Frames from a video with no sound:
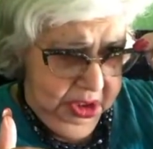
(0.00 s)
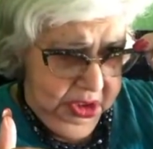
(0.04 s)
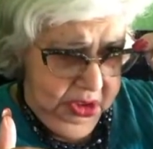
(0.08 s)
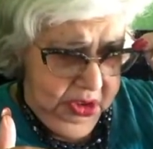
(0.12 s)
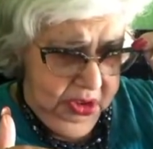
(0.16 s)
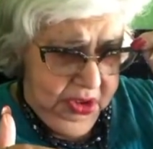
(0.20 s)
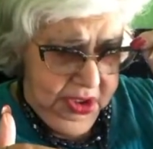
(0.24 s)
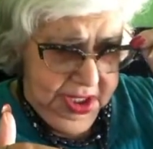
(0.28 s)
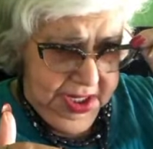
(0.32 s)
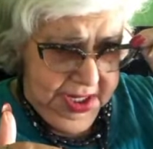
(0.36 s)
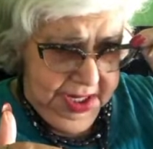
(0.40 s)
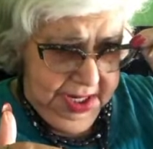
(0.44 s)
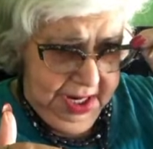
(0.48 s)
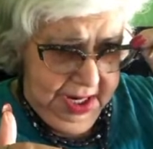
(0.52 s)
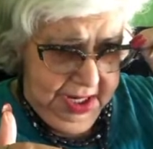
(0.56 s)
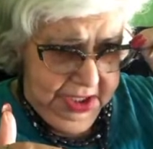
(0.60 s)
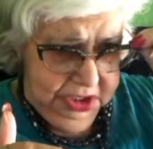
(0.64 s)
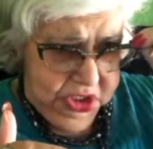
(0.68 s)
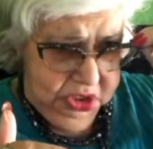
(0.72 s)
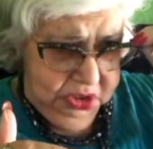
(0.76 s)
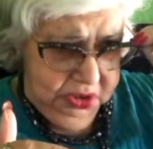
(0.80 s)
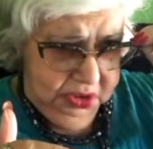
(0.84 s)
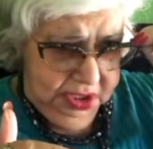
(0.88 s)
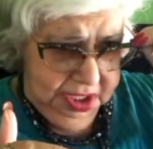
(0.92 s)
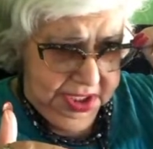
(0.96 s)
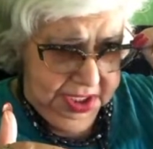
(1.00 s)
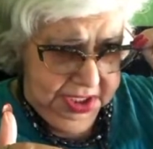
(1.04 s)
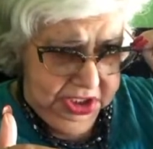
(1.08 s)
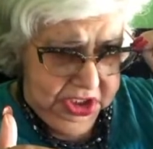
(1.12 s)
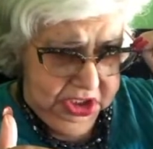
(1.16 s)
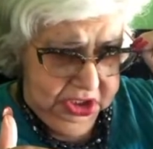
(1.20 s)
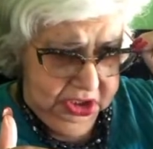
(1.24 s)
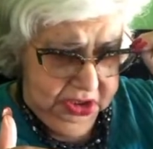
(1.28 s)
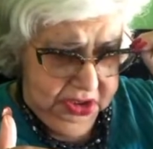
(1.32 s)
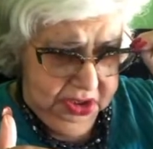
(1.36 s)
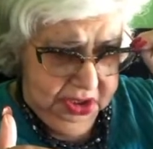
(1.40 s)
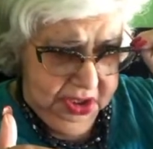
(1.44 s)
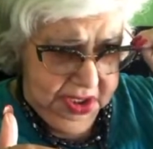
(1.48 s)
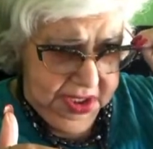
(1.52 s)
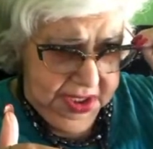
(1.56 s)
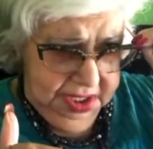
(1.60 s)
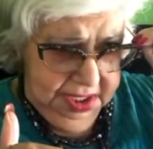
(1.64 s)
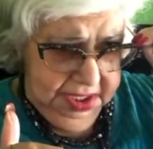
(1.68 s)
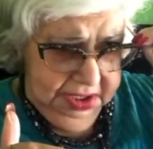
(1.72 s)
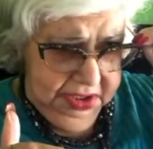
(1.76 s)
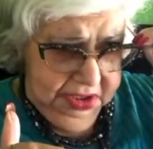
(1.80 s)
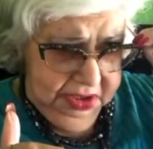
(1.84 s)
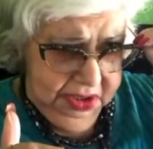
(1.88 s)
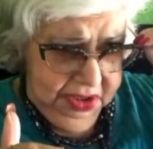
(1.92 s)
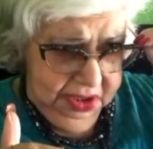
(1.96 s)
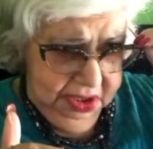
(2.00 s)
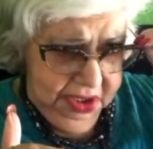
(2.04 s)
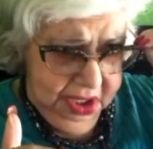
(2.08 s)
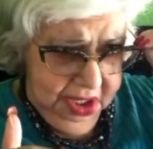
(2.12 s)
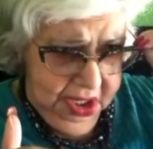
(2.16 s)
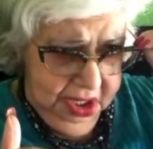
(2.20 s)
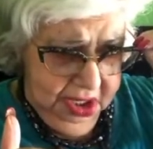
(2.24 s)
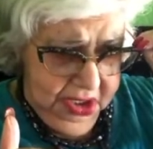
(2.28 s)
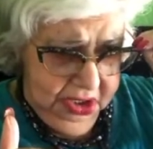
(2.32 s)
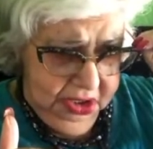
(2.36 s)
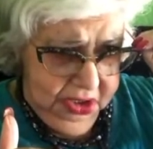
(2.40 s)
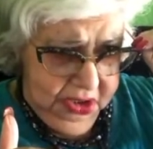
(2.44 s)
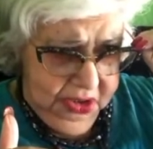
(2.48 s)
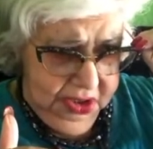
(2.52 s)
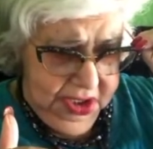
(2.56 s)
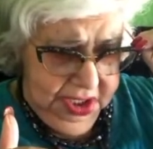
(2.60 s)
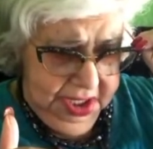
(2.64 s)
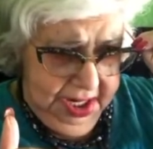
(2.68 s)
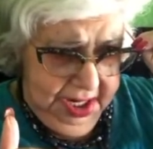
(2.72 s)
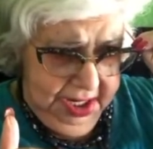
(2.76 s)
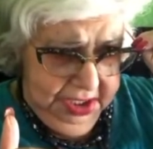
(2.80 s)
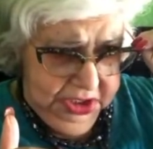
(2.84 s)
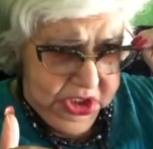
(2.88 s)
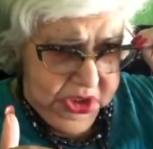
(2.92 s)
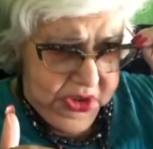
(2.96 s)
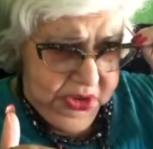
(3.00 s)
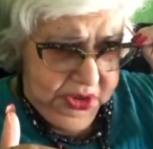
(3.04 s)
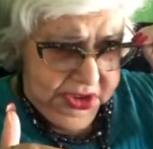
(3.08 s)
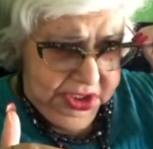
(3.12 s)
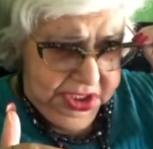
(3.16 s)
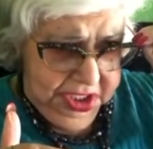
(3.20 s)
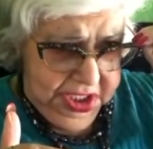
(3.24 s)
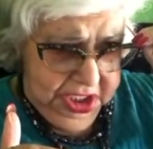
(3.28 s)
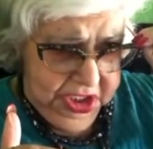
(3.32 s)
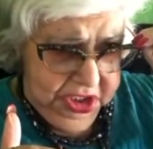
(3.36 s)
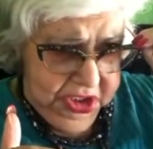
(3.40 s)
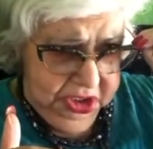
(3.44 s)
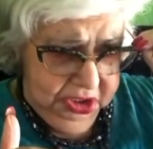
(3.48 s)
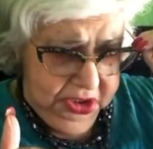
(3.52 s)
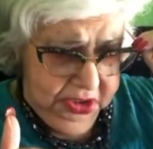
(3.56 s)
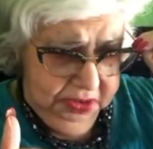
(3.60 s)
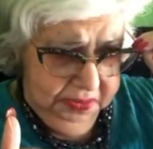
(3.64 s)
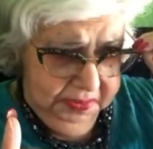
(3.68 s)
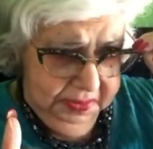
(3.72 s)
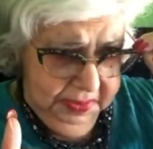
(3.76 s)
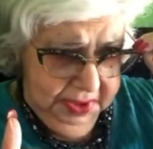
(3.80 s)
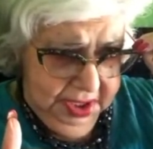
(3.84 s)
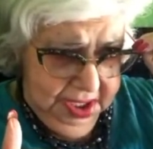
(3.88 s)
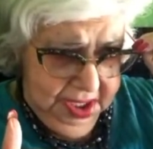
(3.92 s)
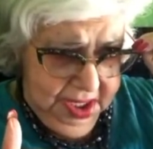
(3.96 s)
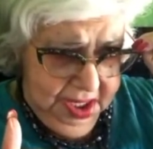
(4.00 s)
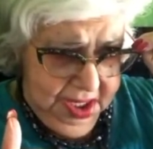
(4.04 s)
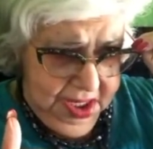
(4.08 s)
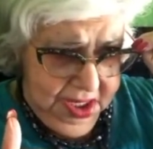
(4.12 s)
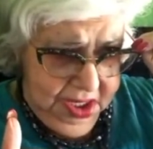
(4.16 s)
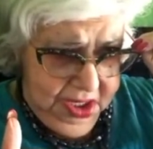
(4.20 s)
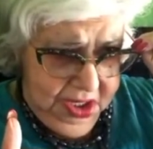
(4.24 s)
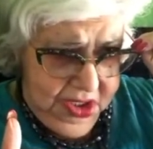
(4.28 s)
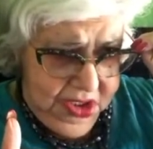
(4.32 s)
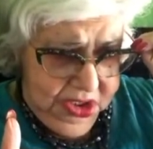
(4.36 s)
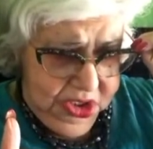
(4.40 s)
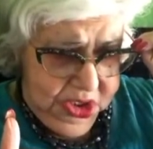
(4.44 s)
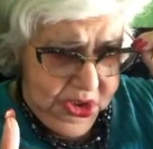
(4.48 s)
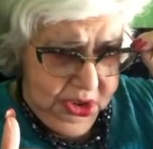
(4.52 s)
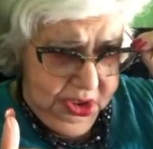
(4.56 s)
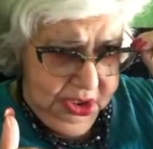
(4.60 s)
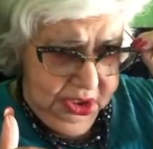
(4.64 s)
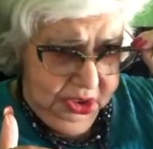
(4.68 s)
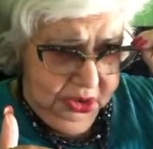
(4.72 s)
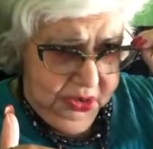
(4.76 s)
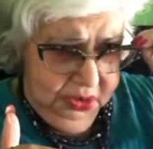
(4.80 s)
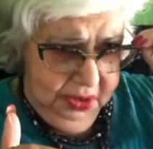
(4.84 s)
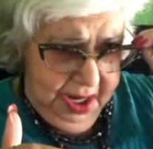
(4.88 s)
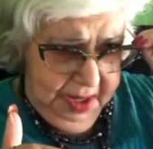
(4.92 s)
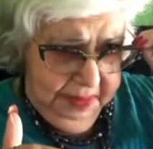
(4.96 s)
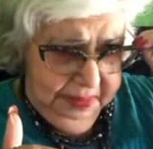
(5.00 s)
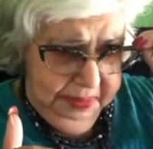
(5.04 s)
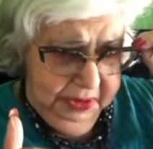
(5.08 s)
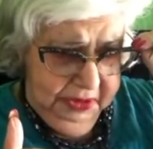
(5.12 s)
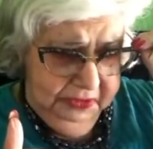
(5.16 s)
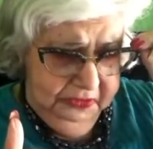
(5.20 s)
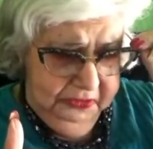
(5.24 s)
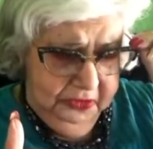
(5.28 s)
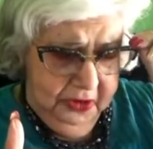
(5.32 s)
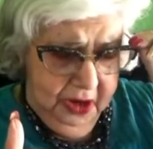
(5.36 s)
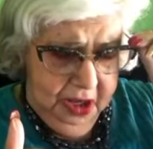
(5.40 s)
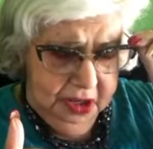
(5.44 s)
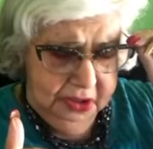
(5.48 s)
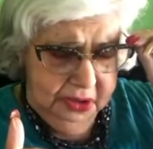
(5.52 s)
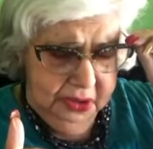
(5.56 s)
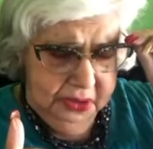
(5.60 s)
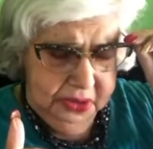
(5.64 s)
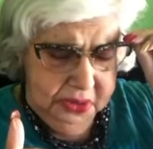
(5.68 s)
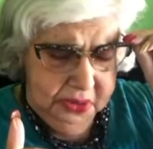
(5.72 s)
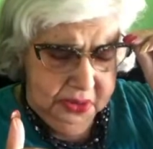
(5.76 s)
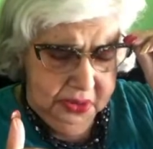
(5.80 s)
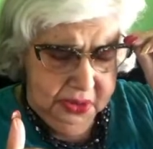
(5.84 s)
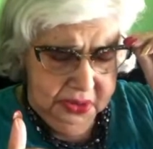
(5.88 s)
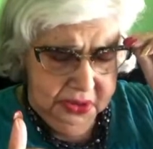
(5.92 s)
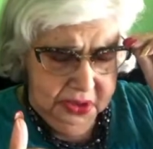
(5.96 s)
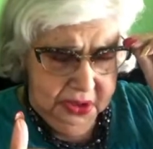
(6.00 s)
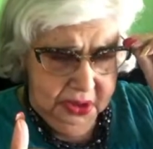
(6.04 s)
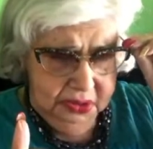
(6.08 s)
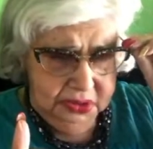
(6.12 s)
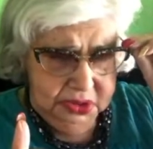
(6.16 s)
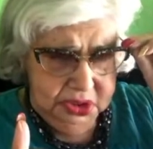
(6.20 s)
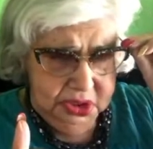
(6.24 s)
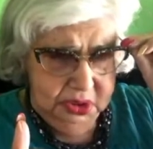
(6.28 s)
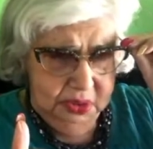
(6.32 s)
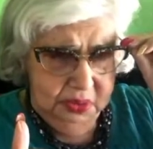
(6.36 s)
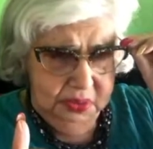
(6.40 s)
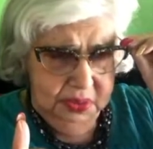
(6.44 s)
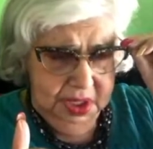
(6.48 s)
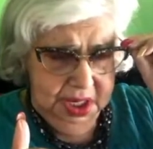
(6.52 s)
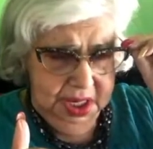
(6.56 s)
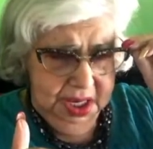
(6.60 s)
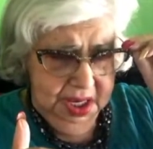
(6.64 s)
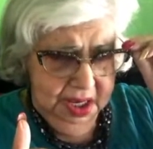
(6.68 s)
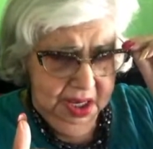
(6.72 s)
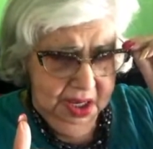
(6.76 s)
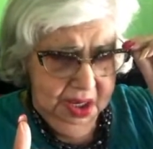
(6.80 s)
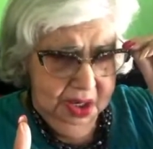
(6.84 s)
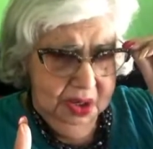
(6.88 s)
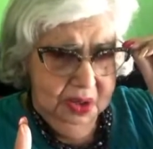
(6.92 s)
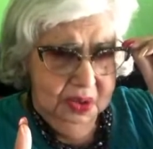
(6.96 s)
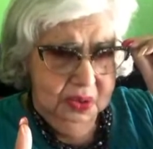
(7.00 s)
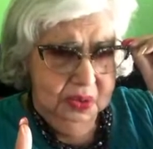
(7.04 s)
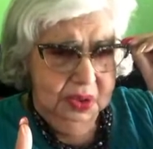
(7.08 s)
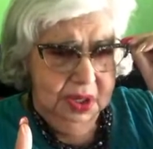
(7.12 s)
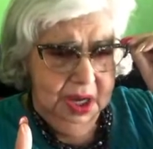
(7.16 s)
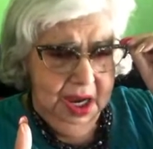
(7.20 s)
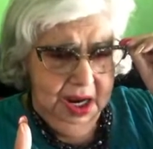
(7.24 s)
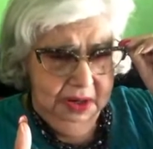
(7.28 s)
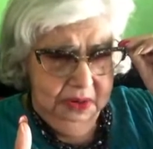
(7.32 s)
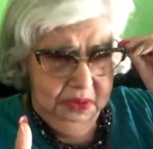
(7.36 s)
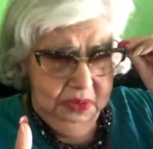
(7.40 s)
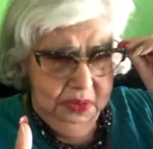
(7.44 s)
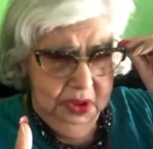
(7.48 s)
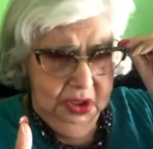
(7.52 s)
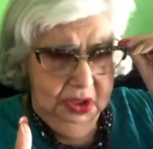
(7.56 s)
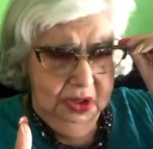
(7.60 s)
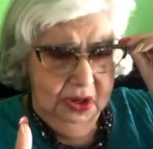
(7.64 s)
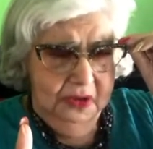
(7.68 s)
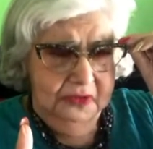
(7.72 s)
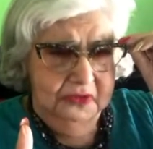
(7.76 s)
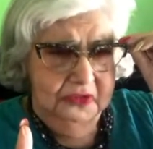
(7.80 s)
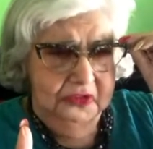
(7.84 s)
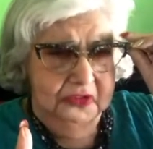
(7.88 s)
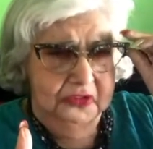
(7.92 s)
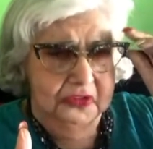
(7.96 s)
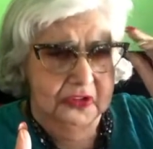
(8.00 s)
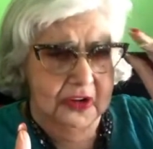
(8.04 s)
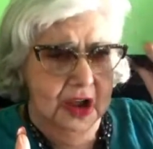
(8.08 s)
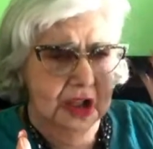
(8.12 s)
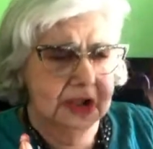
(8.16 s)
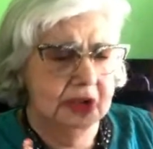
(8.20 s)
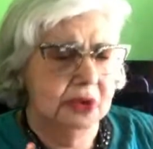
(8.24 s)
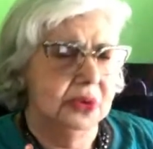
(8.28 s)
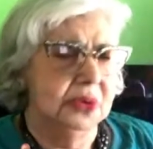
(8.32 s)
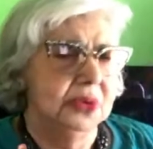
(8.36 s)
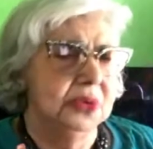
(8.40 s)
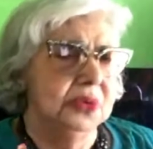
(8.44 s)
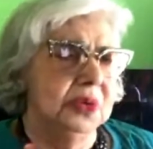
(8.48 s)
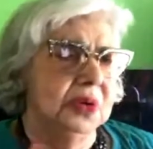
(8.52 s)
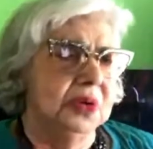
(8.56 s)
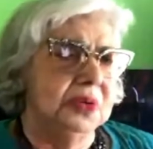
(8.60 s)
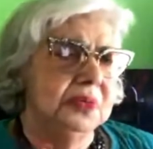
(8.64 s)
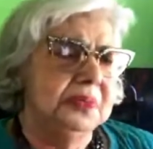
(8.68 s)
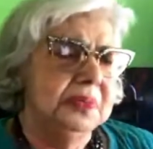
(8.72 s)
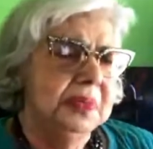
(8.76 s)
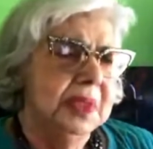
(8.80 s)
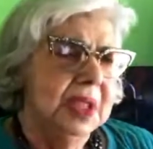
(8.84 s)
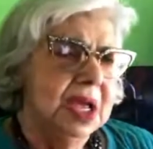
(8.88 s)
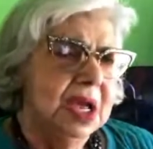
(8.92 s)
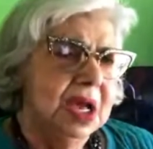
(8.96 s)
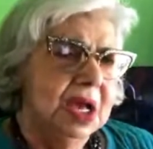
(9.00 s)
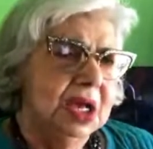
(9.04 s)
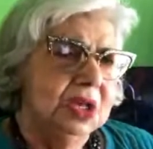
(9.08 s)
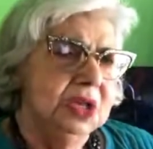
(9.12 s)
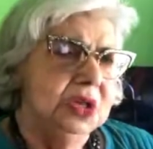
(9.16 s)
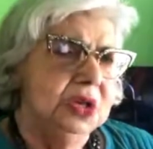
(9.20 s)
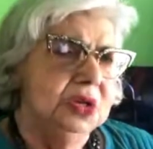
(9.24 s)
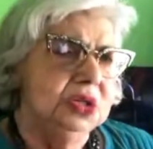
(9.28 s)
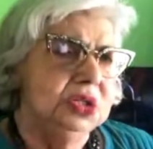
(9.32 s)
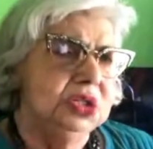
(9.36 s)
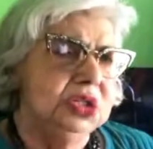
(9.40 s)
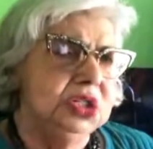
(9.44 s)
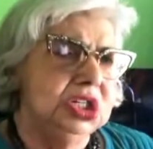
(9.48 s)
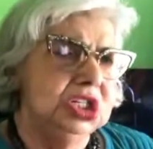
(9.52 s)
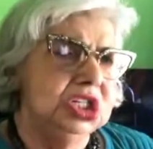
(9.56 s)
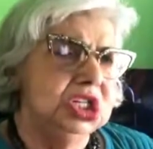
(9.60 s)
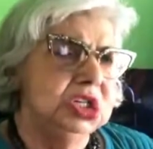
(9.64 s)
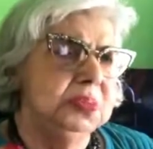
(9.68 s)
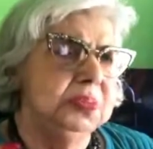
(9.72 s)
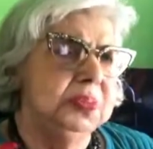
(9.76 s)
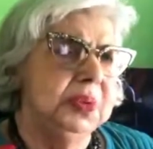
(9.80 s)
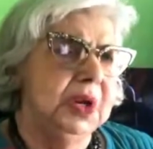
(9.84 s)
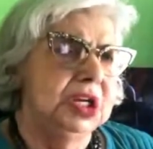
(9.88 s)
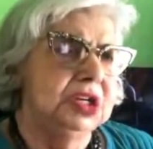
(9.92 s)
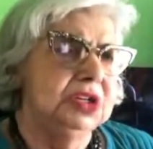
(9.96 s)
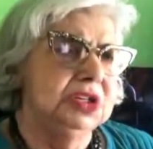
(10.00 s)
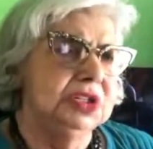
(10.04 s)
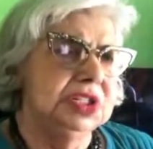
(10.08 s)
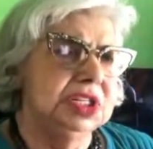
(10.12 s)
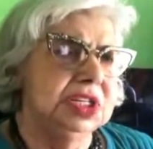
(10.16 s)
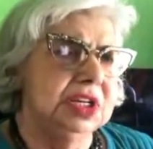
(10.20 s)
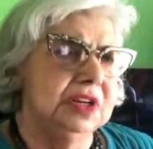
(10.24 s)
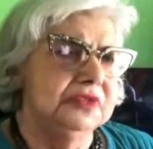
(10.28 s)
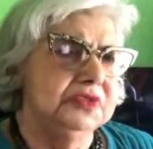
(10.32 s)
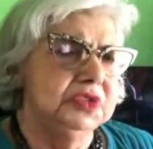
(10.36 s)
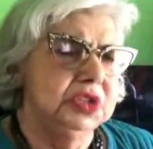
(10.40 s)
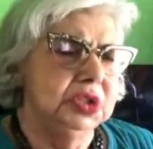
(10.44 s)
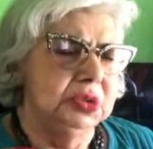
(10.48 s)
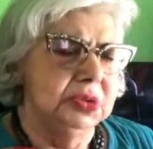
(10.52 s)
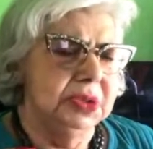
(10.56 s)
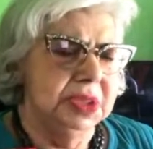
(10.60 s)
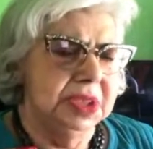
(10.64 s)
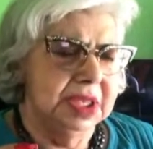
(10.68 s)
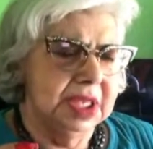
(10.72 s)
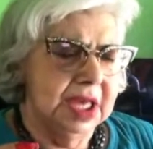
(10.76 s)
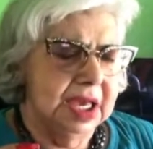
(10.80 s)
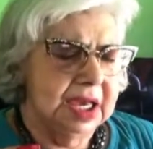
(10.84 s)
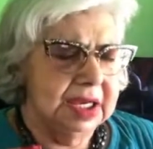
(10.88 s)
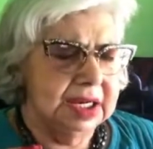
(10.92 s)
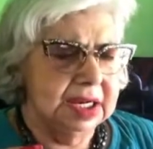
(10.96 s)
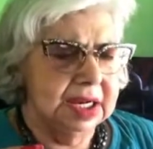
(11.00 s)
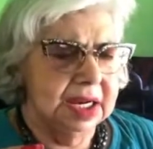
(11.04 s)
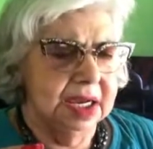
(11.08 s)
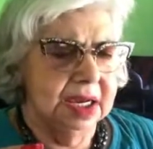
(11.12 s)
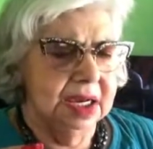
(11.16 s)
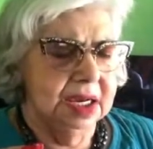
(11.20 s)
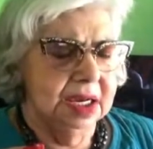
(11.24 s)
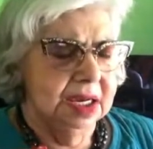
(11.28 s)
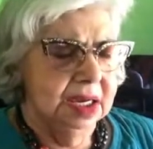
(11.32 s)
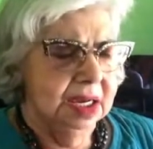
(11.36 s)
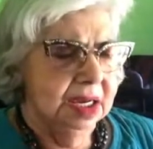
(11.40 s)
You're a natural leader. You're a natural teacher. You're sort of crap at follow through, though, so we got to work on follow through. You just spread yourself too thin.